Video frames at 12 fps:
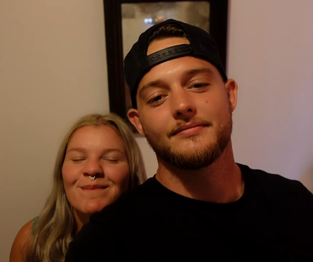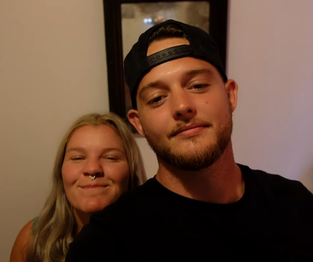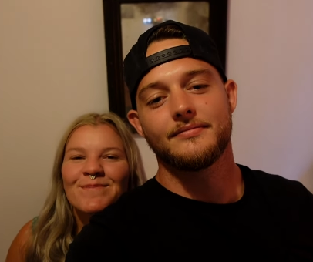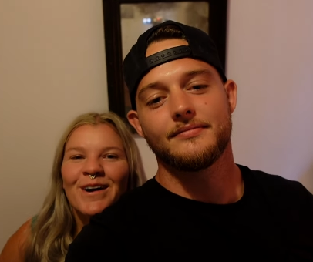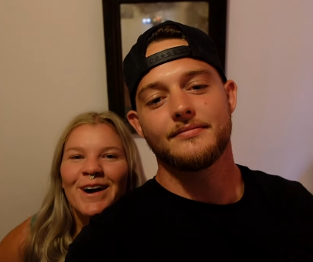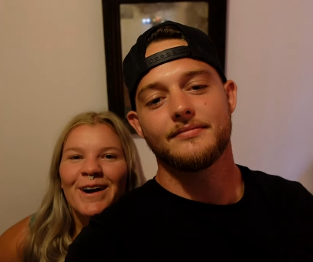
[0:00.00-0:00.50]

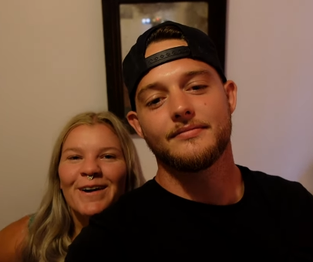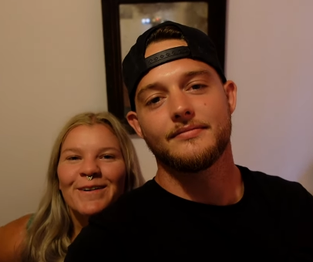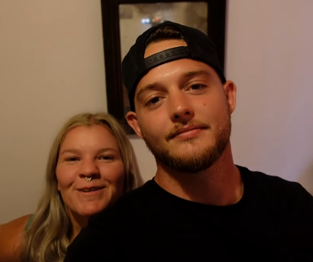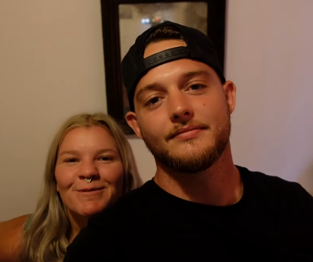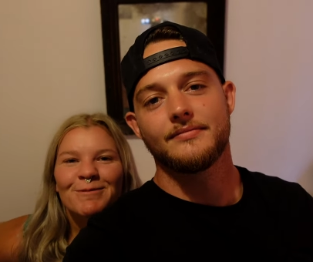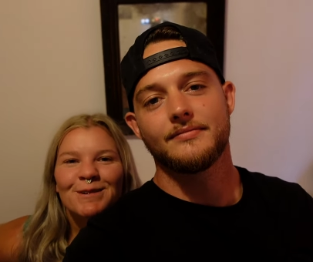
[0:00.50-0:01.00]

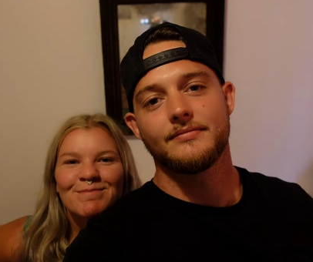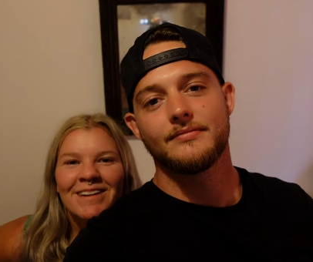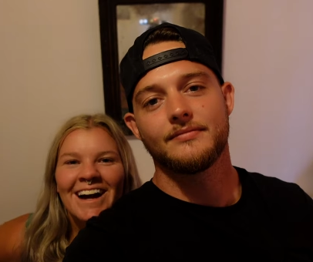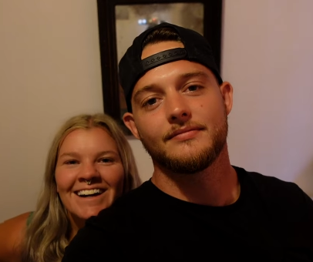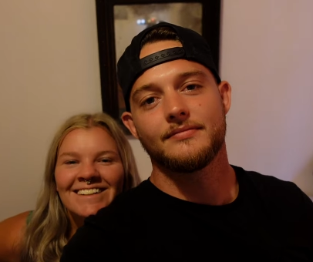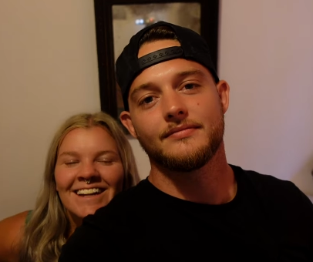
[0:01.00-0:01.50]
Speaker 1: but we're
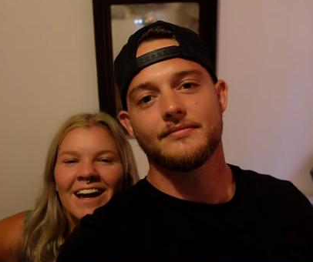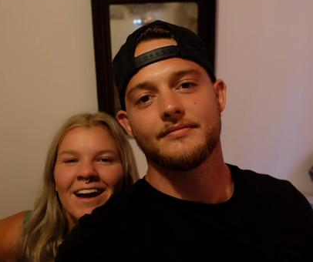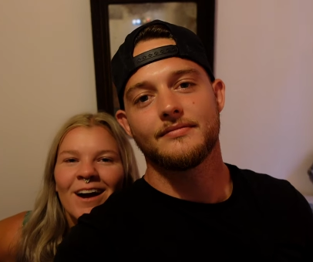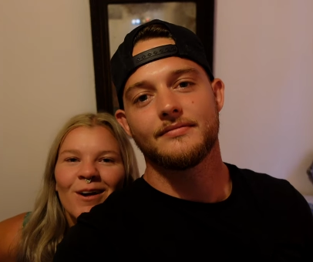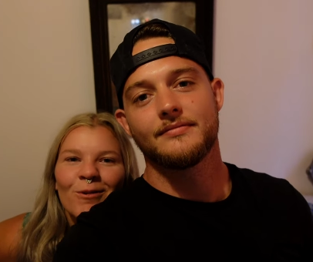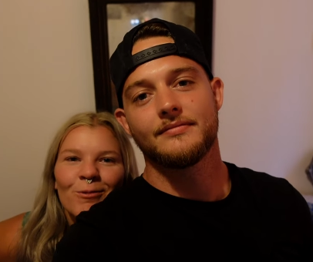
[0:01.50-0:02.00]
back
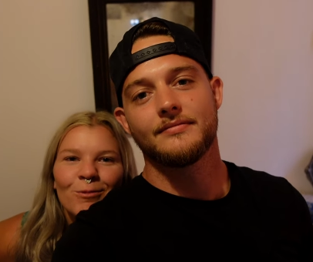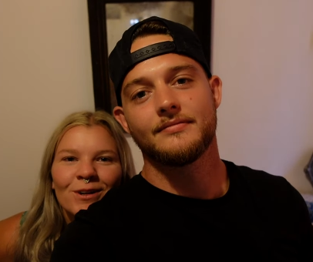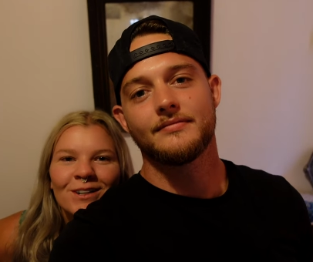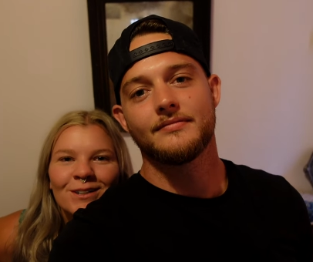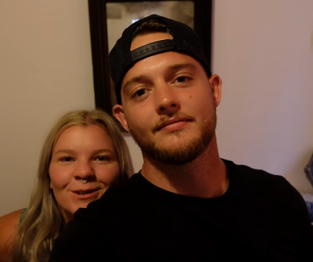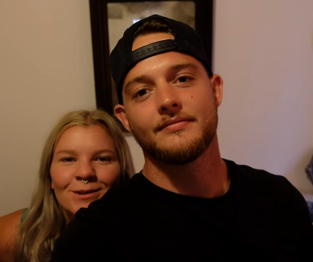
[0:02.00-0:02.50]
now. We're
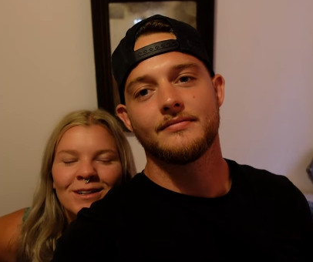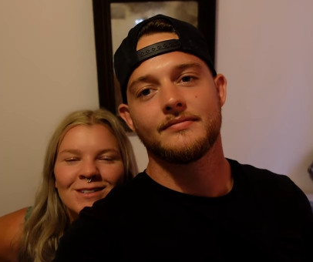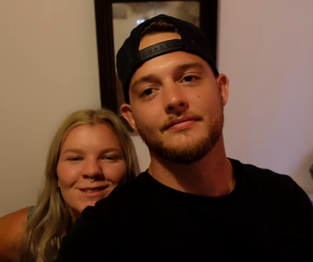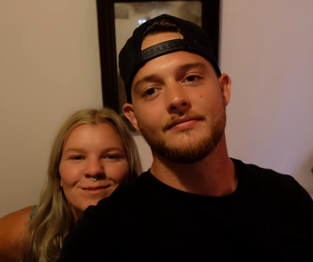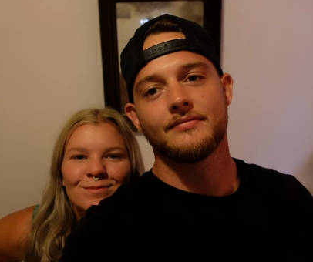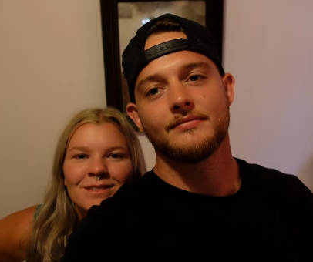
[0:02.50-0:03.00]
going to go
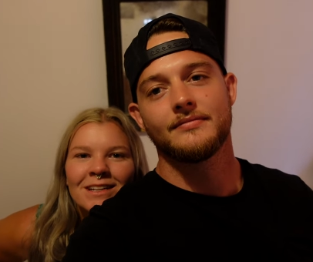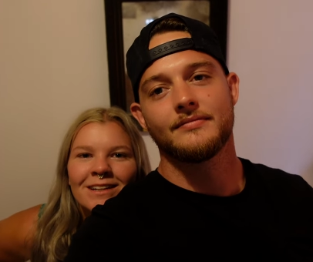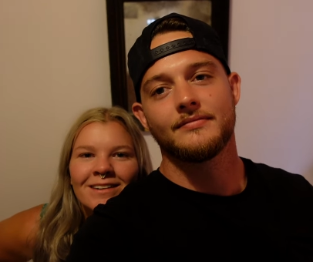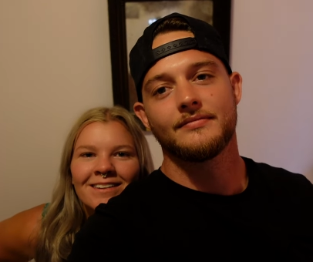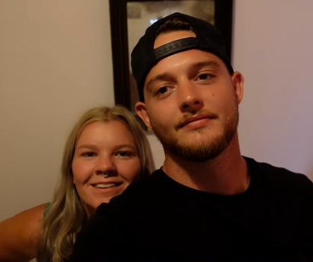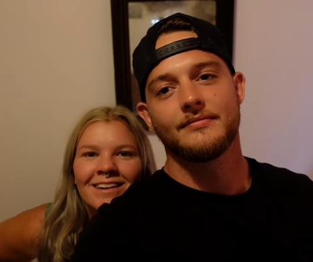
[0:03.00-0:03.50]
get some
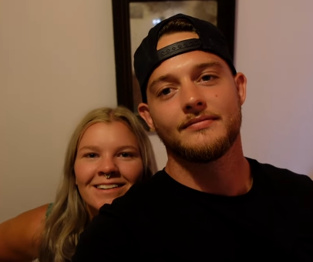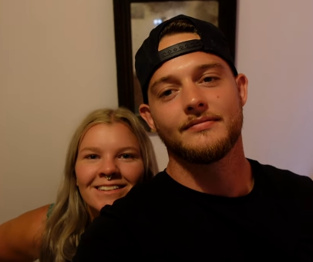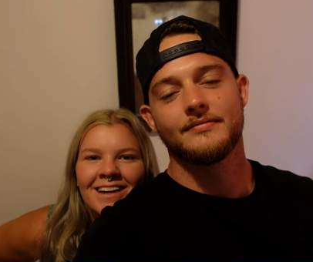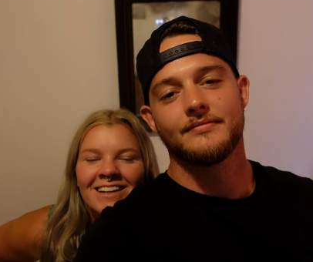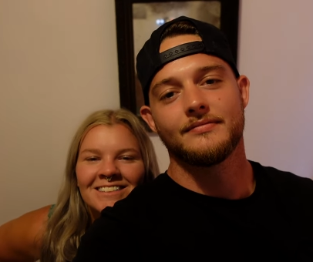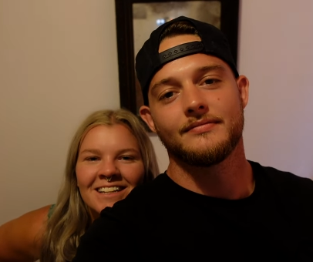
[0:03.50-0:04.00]
dinner
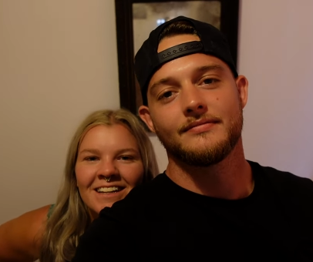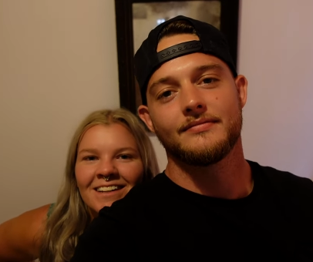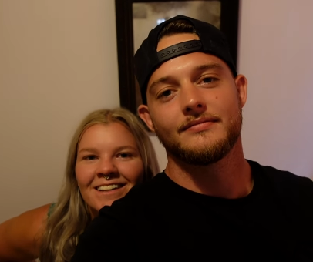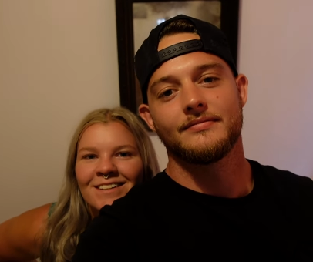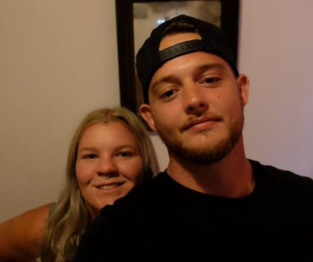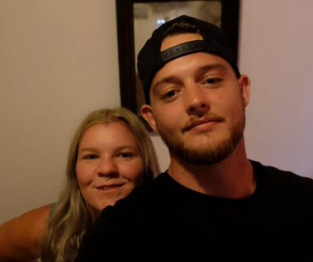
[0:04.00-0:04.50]
and kind of take
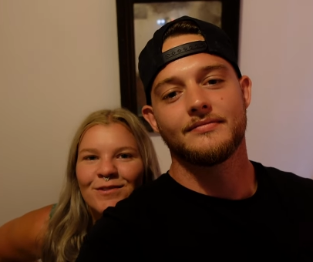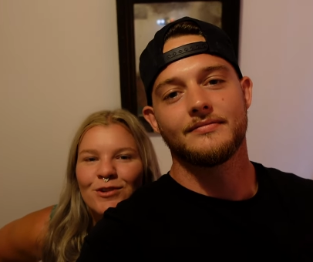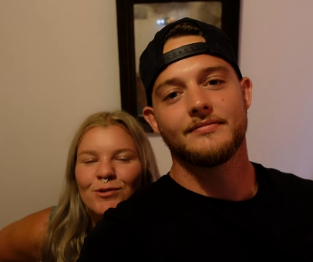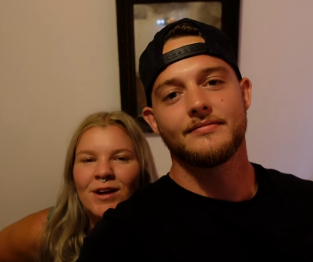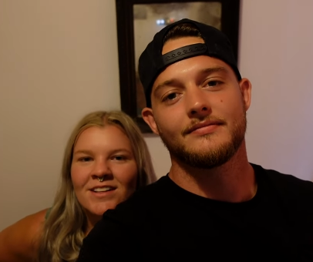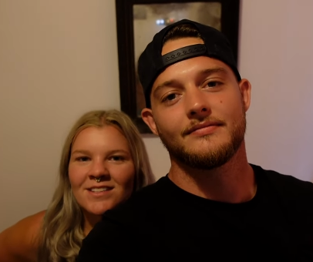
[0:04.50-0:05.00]
it easy for
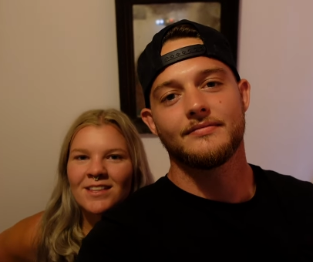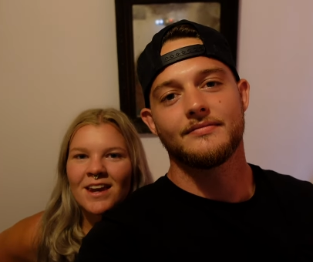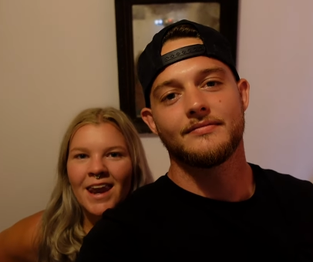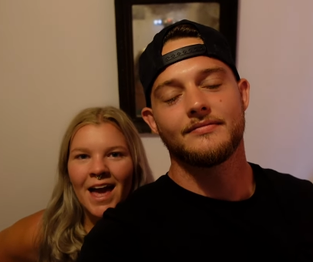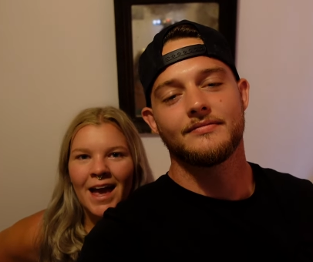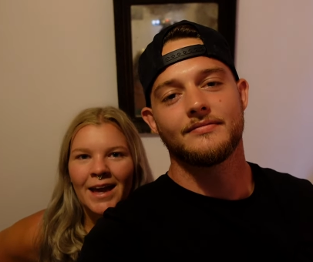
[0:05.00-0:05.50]
the rest
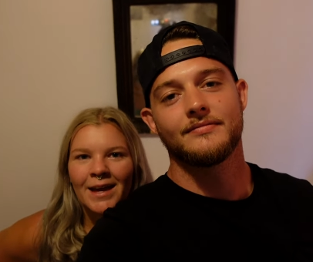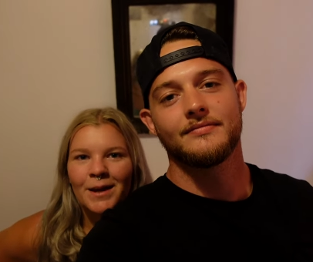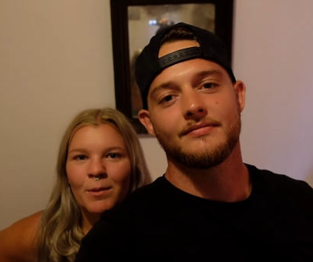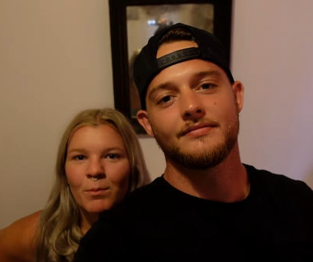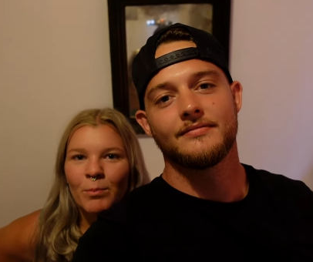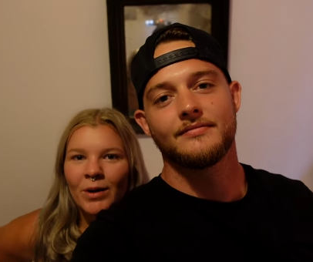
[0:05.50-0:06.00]
of the night.